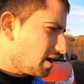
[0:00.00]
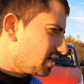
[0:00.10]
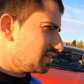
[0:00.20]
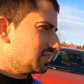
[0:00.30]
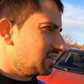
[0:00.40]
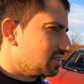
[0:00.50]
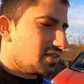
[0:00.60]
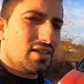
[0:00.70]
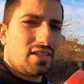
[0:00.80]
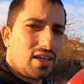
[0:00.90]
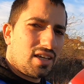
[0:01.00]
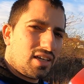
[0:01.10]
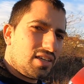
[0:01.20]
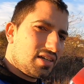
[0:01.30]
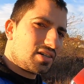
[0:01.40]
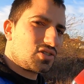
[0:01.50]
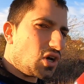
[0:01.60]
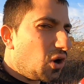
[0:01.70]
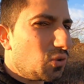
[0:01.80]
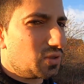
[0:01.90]
my 30
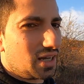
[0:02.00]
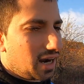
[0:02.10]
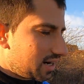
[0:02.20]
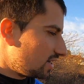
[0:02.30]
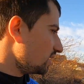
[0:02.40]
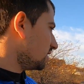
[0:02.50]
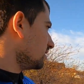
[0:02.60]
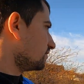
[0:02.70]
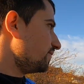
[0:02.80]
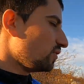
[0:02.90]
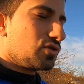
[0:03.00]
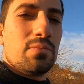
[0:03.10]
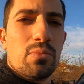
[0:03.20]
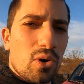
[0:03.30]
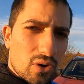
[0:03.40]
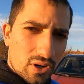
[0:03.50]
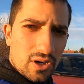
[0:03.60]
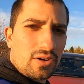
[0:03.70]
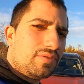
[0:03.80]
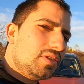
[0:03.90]
years old car it feels more
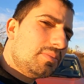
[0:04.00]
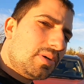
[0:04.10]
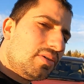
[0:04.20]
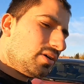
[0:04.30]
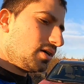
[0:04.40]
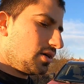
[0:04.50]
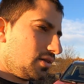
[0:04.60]
comfortable